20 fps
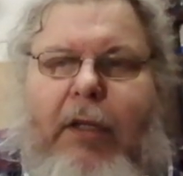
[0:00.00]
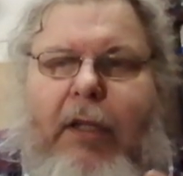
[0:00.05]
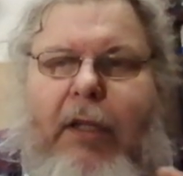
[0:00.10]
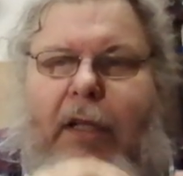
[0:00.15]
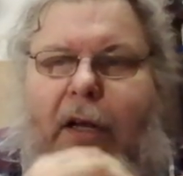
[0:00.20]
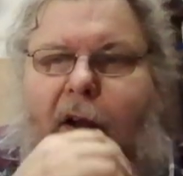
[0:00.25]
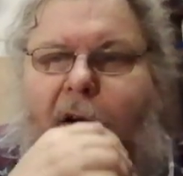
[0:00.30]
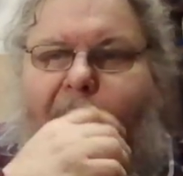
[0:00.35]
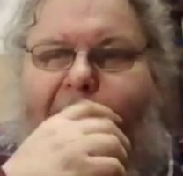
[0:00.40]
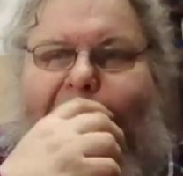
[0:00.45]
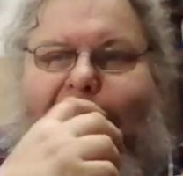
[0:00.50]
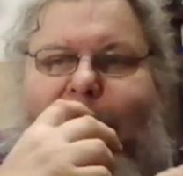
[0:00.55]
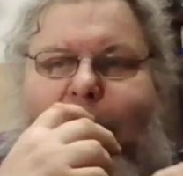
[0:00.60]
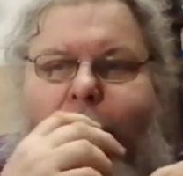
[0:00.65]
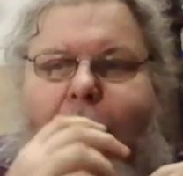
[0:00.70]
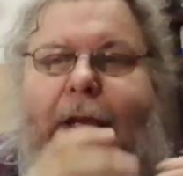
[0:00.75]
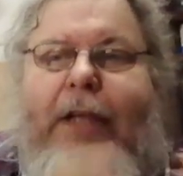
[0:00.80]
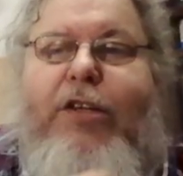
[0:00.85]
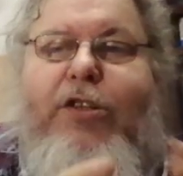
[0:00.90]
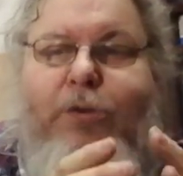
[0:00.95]
You know, I
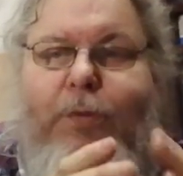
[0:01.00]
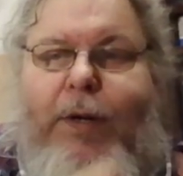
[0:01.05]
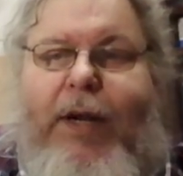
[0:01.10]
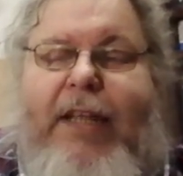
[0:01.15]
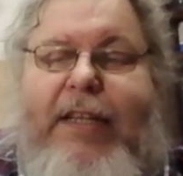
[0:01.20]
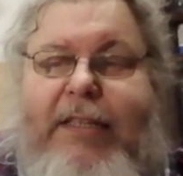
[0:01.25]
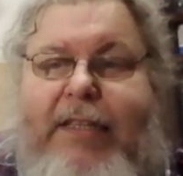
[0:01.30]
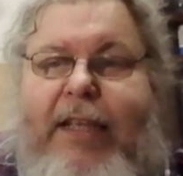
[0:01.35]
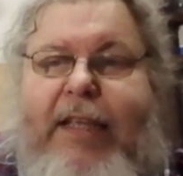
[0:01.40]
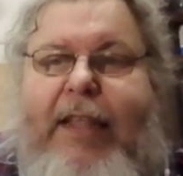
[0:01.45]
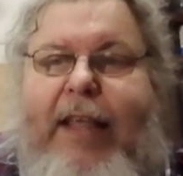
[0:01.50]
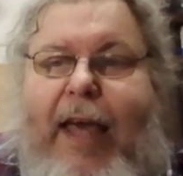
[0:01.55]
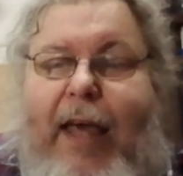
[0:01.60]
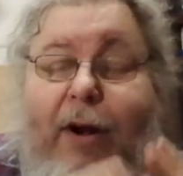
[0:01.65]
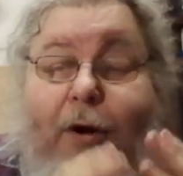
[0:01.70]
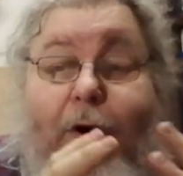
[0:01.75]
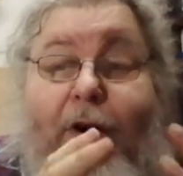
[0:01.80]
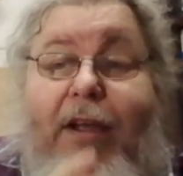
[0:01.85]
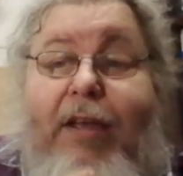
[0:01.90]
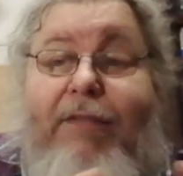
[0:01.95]
cringe when I see
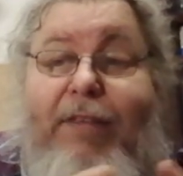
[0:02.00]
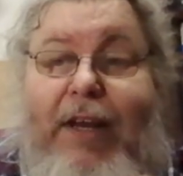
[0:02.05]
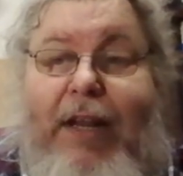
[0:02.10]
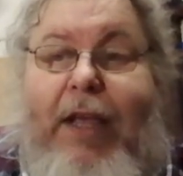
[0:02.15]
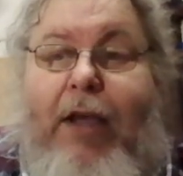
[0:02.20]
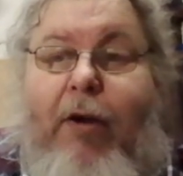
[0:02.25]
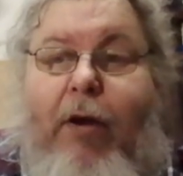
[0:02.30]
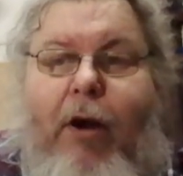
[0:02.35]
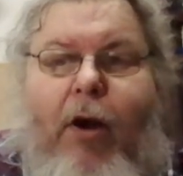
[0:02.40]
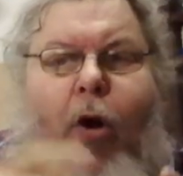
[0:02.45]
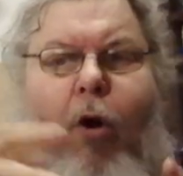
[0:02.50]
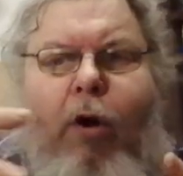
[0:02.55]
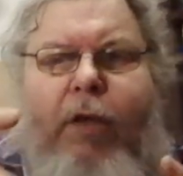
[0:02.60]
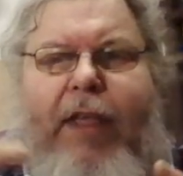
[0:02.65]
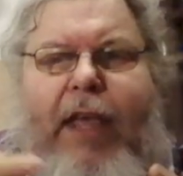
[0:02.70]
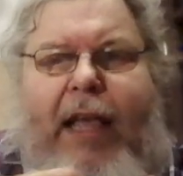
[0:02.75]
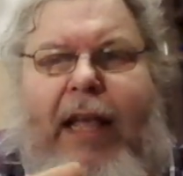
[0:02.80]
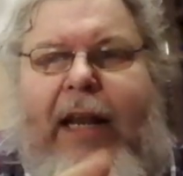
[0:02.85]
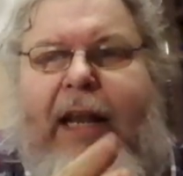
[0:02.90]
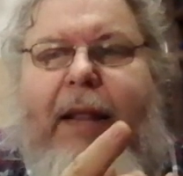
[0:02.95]
that or even hear it. Or
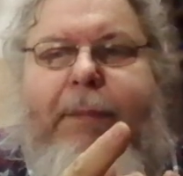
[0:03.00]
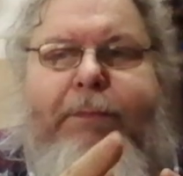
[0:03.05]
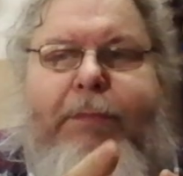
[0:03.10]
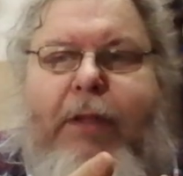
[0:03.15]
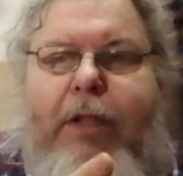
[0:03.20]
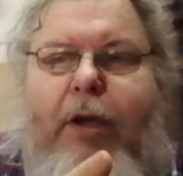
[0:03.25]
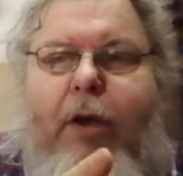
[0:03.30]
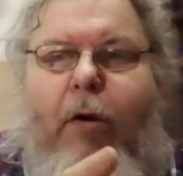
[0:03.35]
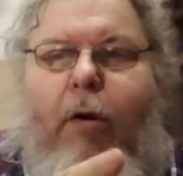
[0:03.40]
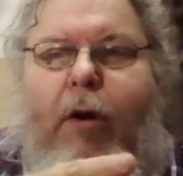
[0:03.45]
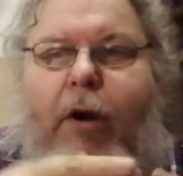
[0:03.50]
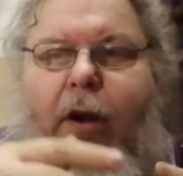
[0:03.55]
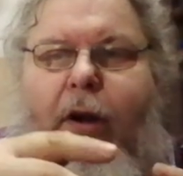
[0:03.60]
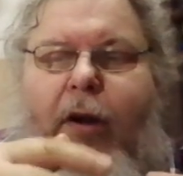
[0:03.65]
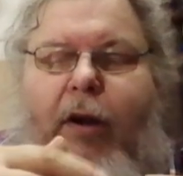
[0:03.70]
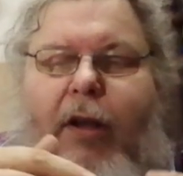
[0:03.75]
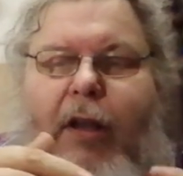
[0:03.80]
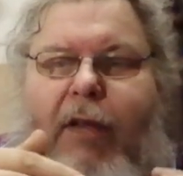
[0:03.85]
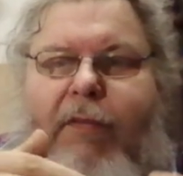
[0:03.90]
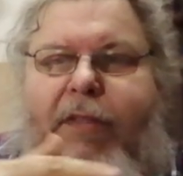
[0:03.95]
they clip the
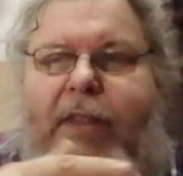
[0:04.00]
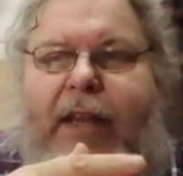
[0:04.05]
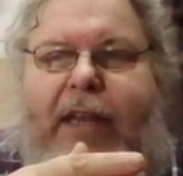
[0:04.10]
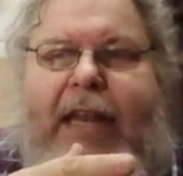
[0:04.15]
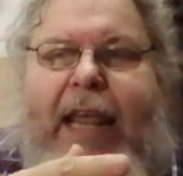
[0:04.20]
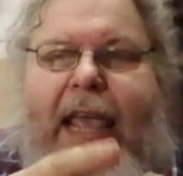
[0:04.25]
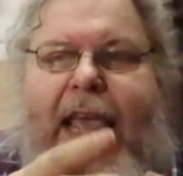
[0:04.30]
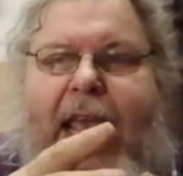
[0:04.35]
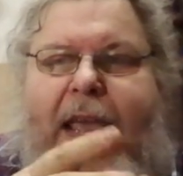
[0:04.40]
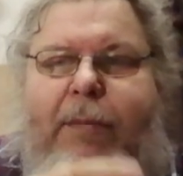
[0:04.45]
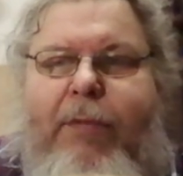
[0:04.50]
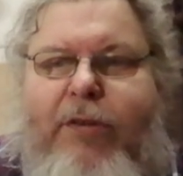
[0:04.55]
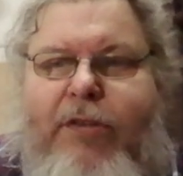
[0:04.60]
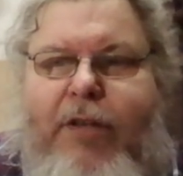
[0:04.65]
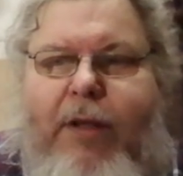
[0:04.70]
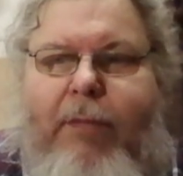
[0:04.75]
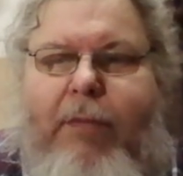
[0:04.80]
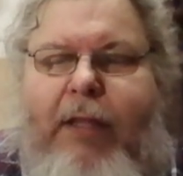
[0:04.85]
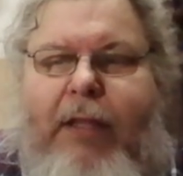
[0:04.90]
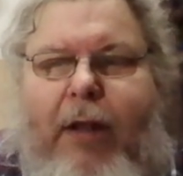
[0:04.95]
corner of the name or
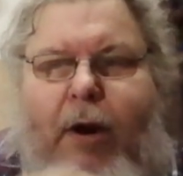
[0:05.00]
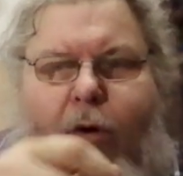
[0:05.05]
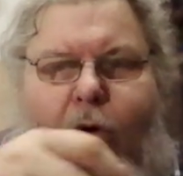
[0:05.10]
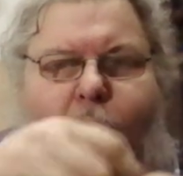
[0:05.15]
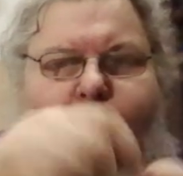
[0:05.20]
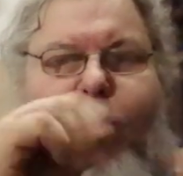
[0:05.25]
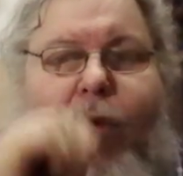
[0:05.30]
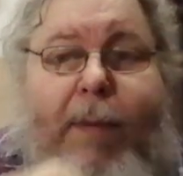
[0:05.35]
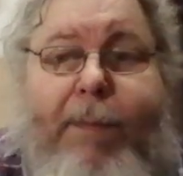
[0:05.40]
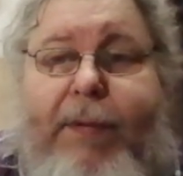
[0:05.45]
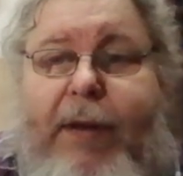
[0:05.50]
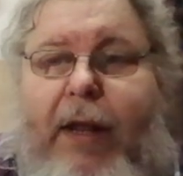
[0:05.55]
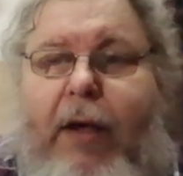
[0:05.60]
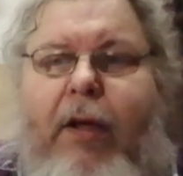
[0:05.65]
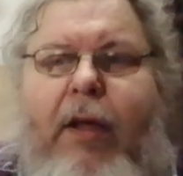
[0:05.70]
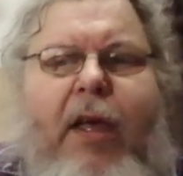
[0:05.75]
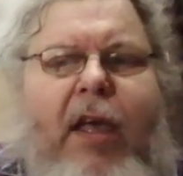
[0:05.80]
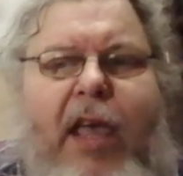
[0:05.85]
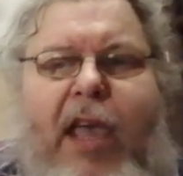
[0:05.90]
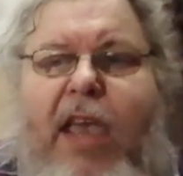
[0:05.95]
something like that, or rip it
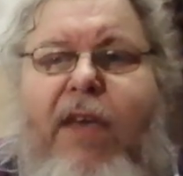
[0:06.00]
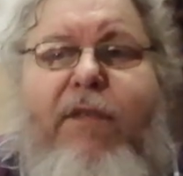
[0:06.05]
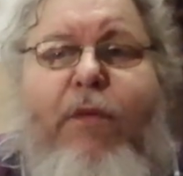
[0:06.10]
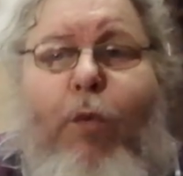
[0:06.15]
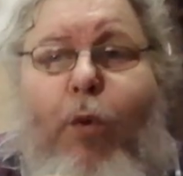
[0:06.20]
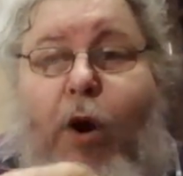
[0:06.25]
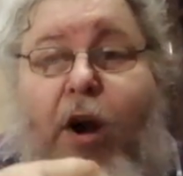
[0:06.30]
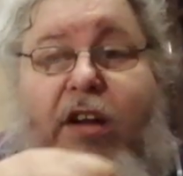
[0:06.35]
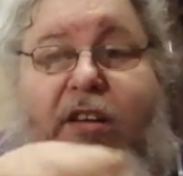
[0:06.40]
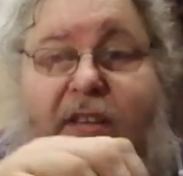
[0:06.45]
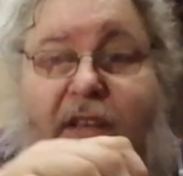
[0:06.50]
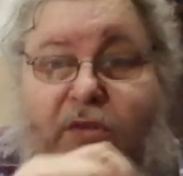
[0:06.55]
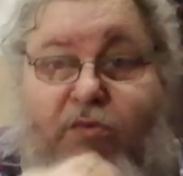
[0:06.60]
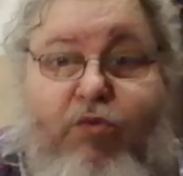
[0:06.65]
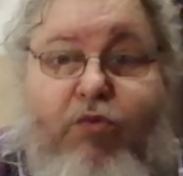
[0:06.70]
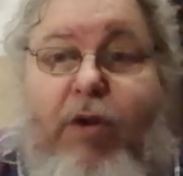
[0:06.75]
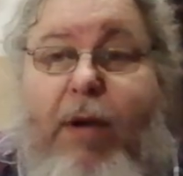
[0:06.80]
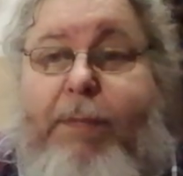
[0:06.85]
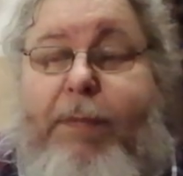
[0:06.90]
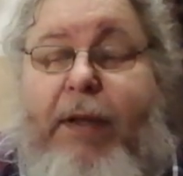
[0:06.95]
up. Even worse is
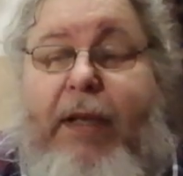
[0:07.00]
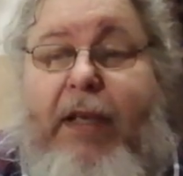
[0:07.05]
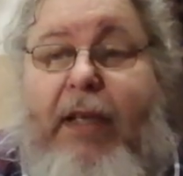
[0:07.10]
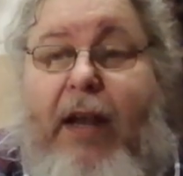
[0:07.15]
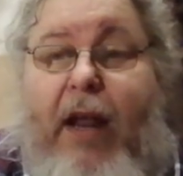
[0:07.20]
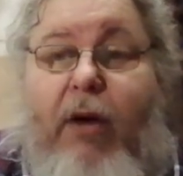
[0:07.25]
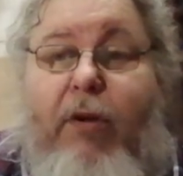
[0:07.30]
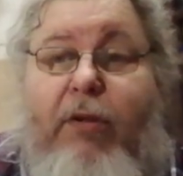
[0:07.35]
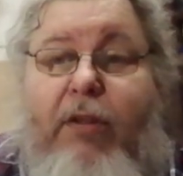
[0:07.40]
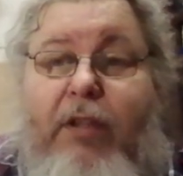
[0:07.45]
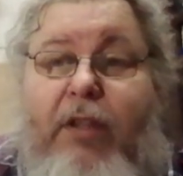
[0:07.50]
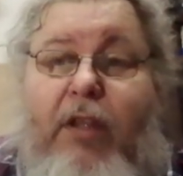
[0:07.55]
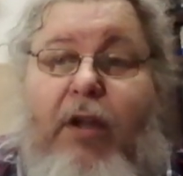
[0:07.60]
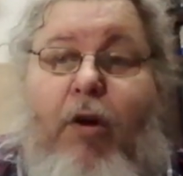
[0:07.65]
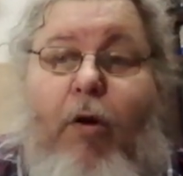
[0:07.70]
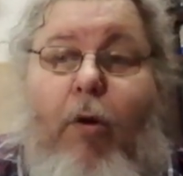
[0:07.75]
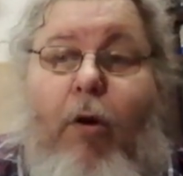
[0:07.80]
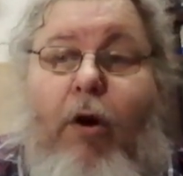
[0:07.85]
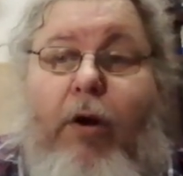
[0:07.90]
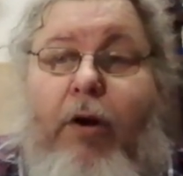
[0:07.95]
ripping it out the
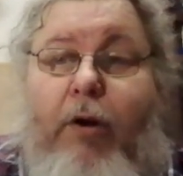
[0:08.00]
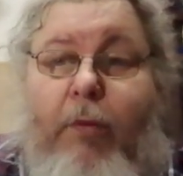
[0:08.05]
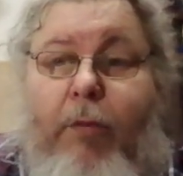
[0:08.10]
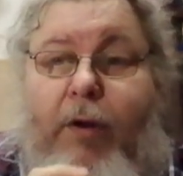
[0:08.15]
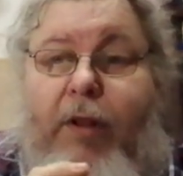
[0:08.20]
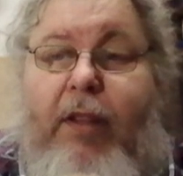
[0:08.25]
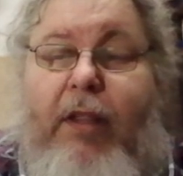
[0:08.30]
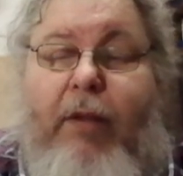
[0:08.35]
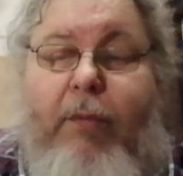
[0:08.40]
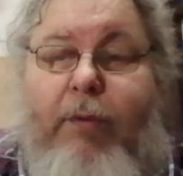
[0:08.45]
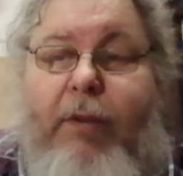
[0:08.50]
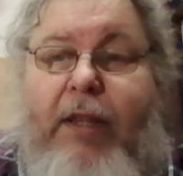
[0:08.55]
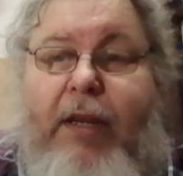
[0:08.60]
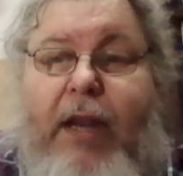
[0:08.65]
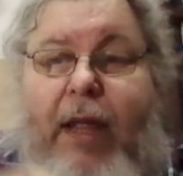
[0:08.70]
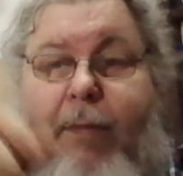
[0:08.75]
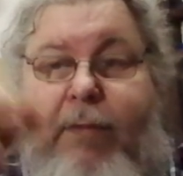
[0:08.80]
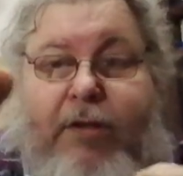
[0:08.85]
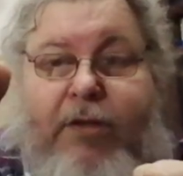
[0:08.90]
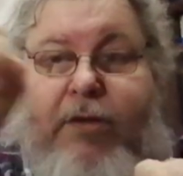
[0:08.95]
corner where the, where the
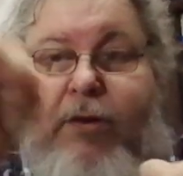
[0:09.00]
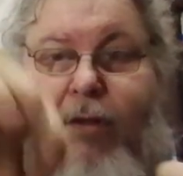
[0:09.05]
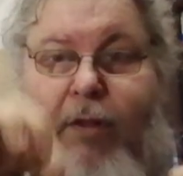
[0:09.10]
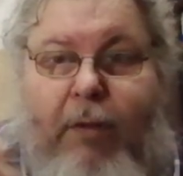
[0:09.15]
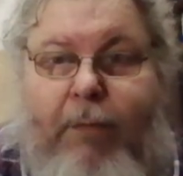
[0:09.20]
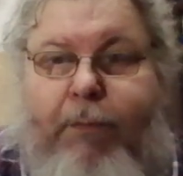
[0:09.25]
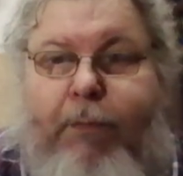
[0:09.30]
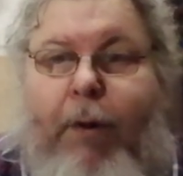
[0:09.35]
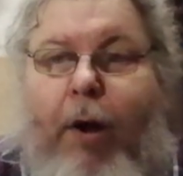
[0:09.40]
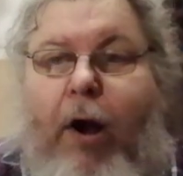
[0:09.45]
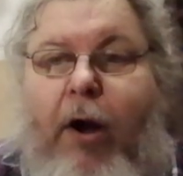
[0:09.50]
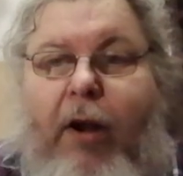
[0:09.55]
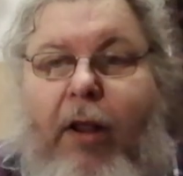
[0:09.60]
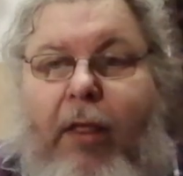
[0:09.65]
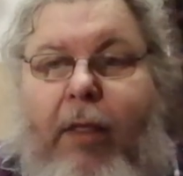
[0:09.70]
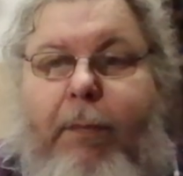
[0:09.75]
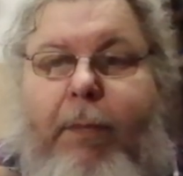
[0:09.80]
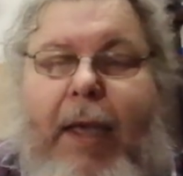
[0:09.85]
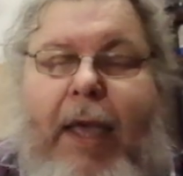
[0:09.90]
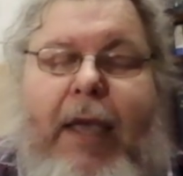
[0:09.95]
name is or the part
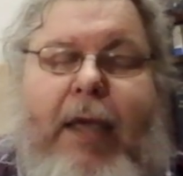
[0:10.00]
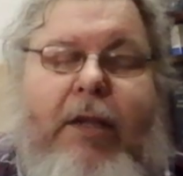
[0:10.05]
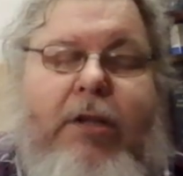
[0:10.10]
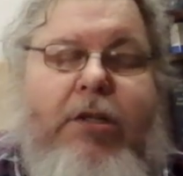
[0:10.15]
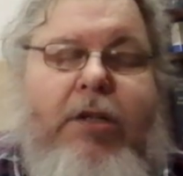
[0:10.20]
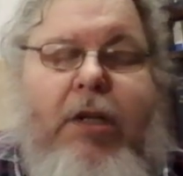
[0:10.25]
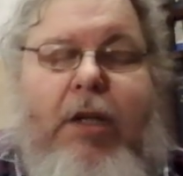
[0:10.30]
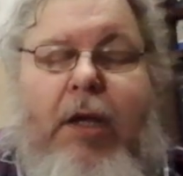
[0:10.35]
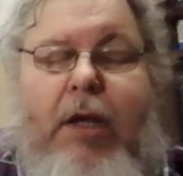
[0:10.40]
of the page.